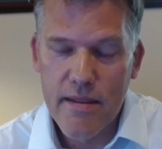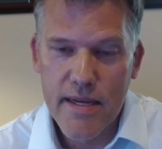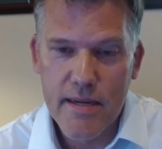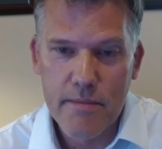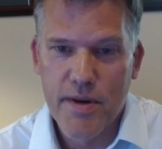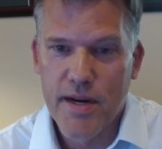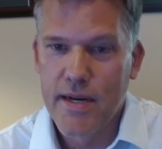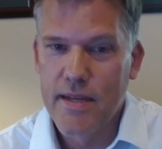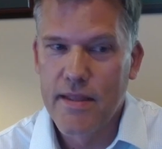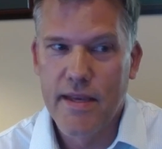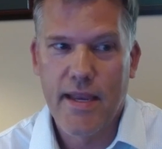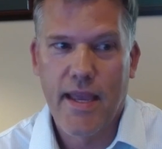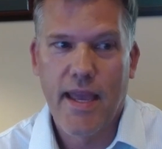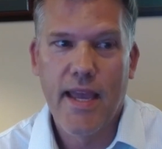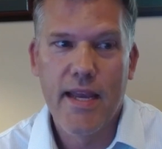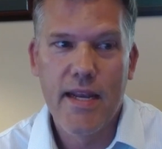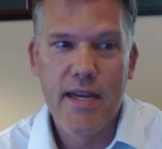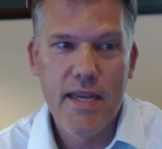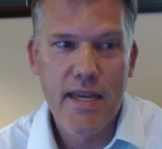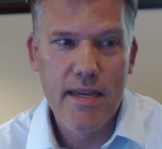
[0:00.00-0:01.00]
like probably like
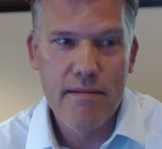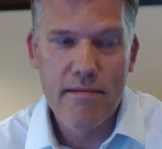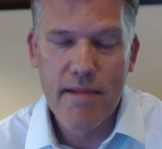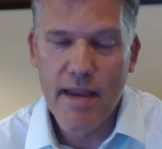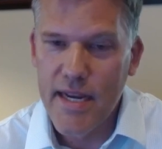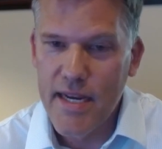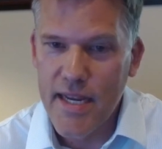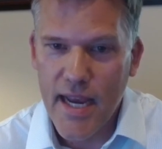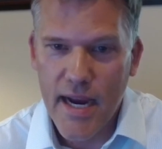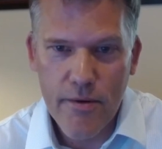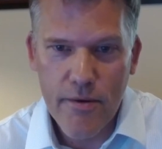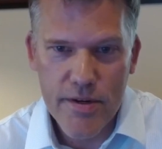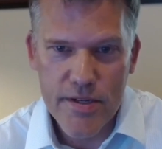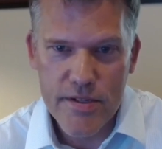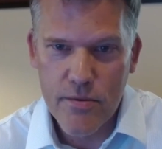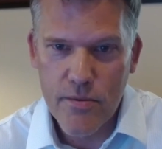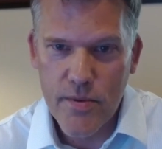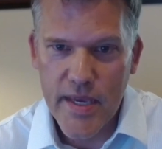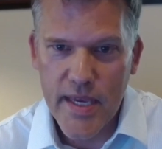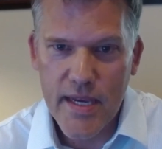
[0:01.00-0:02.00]
80
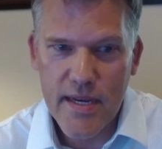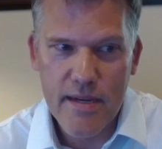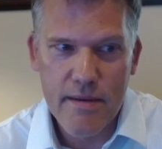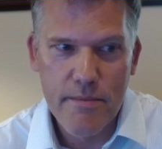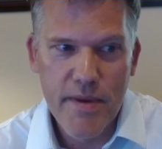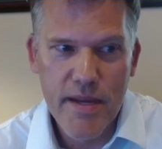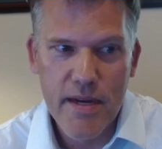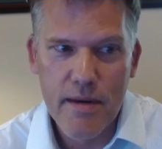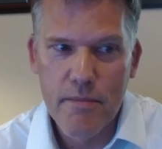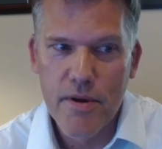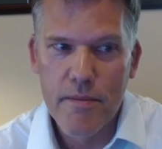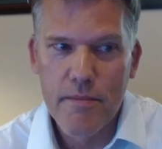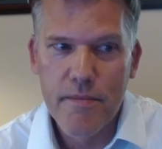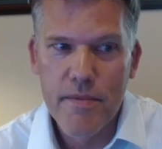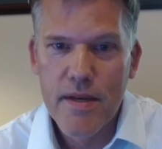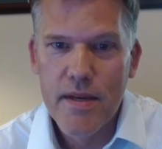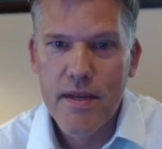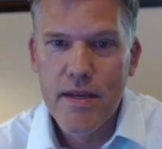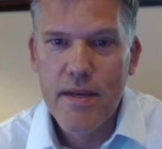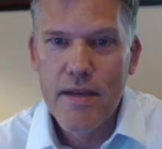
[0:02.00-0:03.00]
hours a week minimum.